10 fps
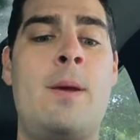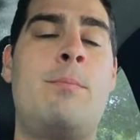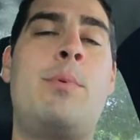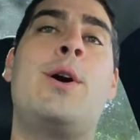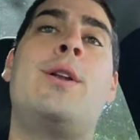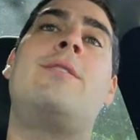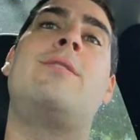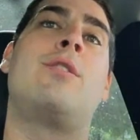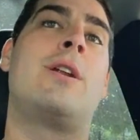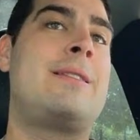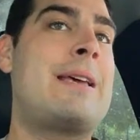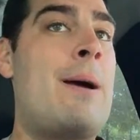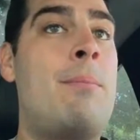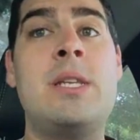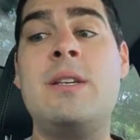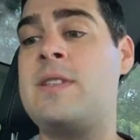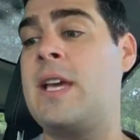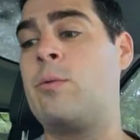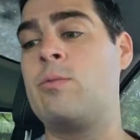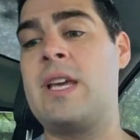but you're gonna, I believe, take